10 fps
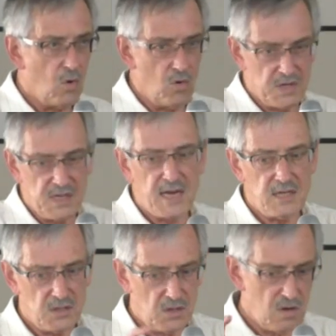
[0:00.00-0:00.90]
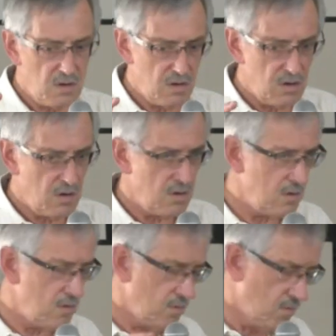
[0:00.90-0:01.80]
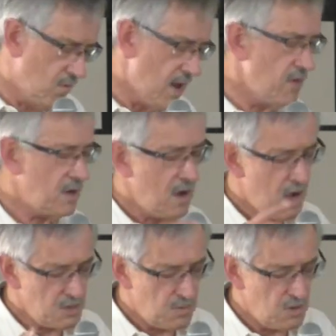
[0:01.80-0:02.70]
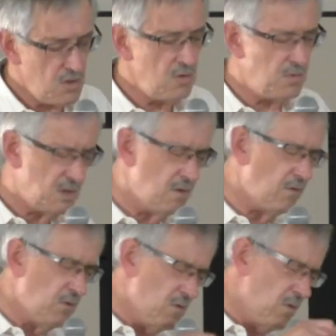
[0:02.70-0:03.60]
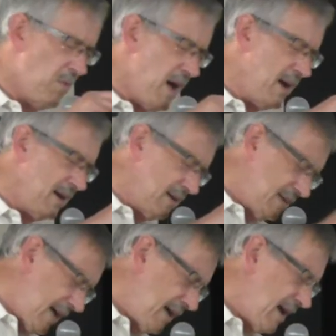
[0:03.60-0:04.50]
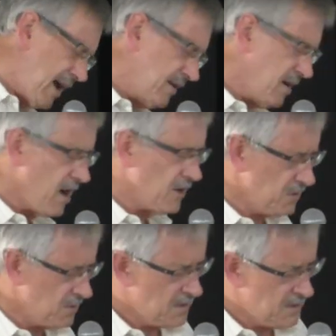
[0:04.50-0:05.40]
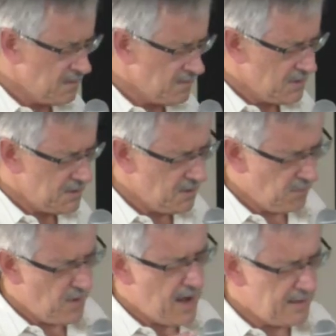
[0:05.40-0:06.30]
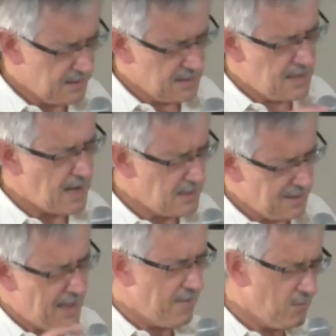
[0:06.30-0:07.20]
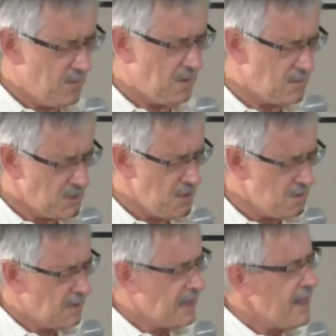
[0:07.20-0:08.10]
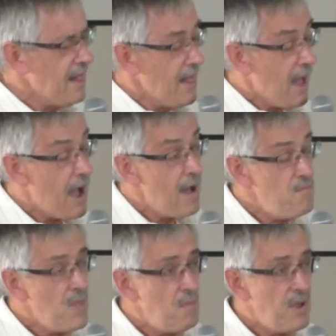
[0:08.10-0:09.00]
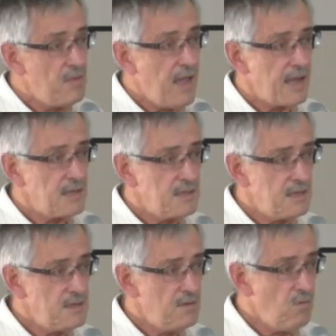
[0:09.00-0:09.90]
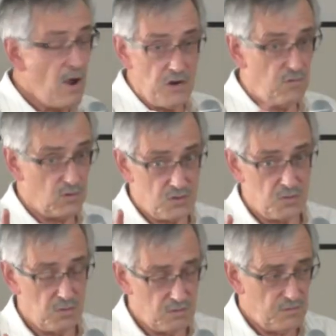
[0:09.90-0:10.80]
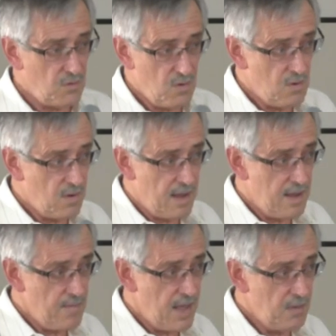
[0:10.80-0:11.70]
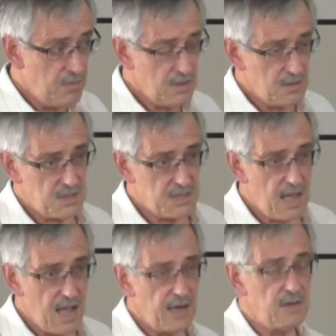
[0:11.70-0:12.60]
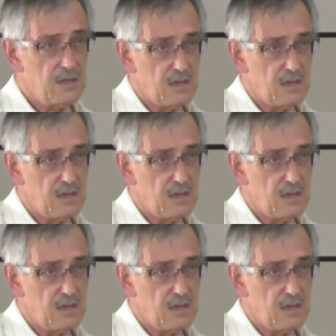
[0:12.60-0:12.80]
the data's on when the car's been new, so if you were buying a secondhand car, you could still find the data there from when it was new. But that is a wonderful tool for helping you decide